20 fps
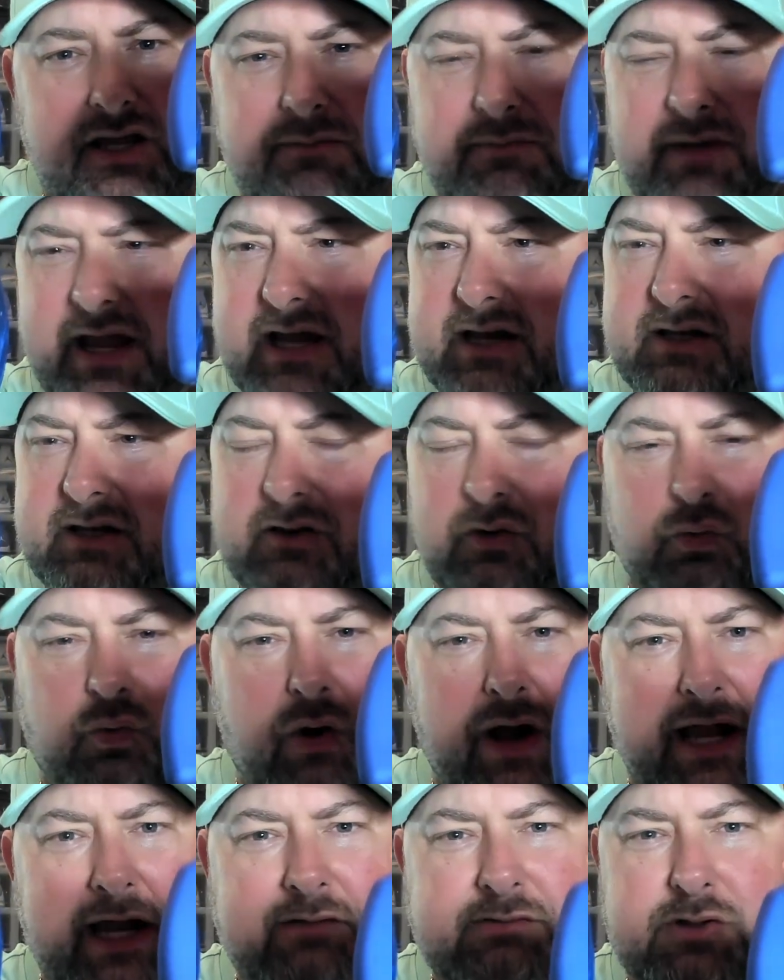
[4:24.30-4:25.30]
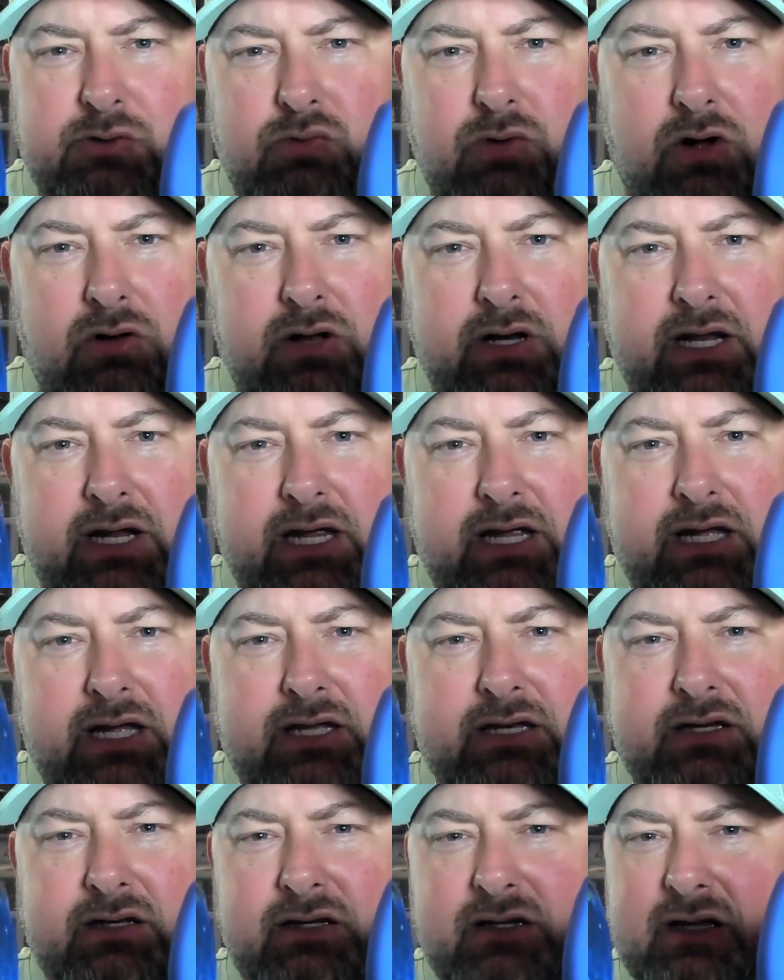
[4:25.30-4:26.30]
Man, the waves are rolling
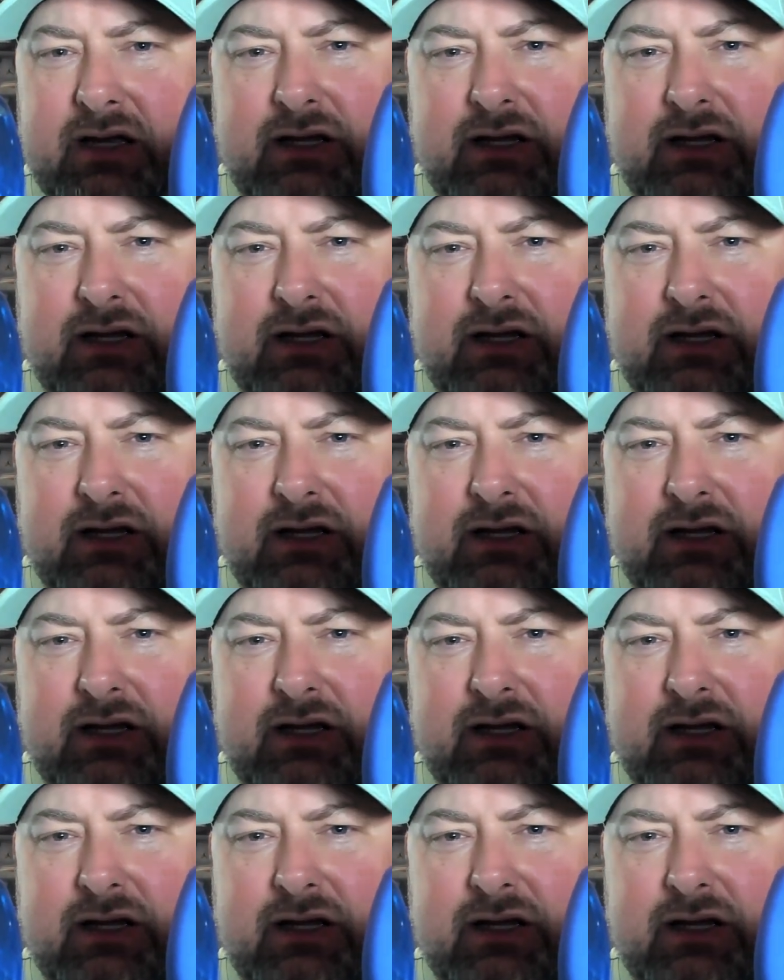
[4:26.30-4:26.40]
in.